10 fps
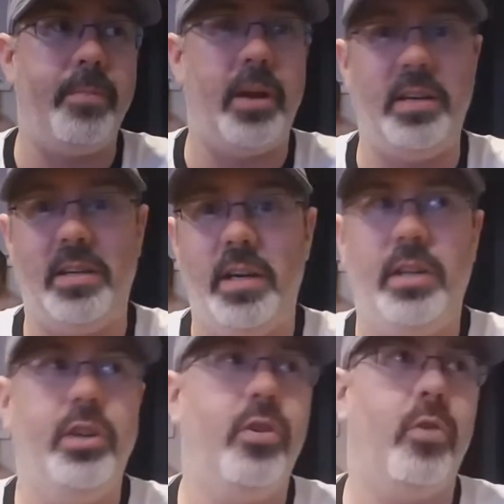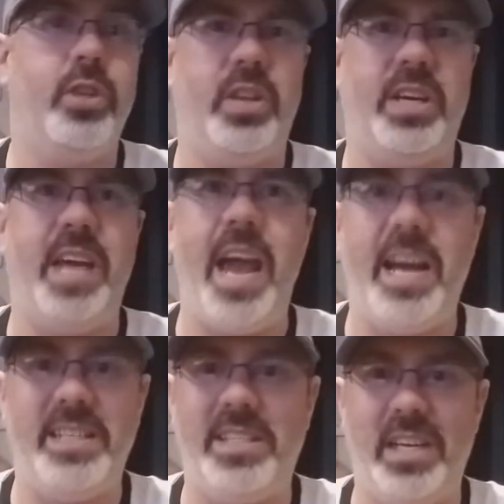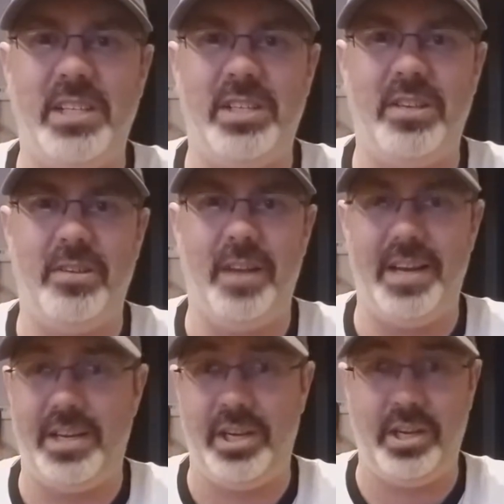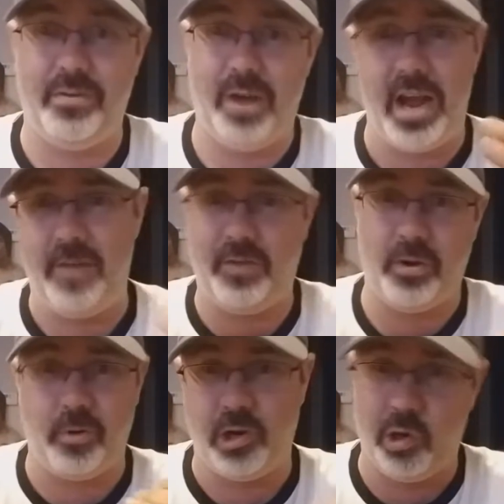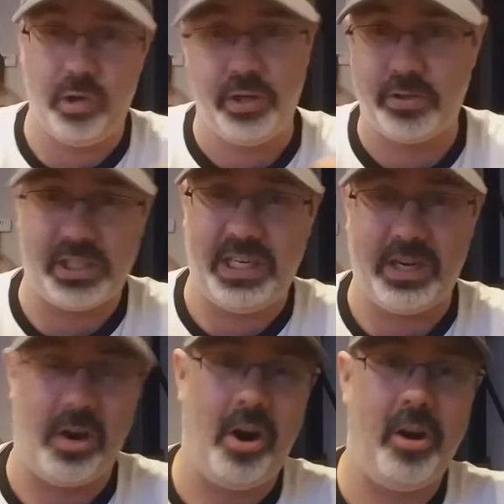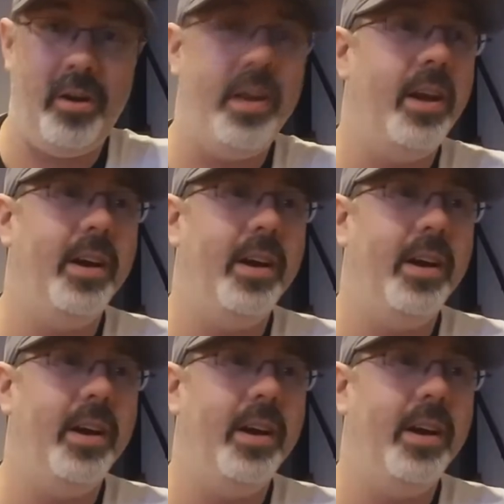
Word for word: I, you go to the gas station and they're like, Do you have your loyalty card?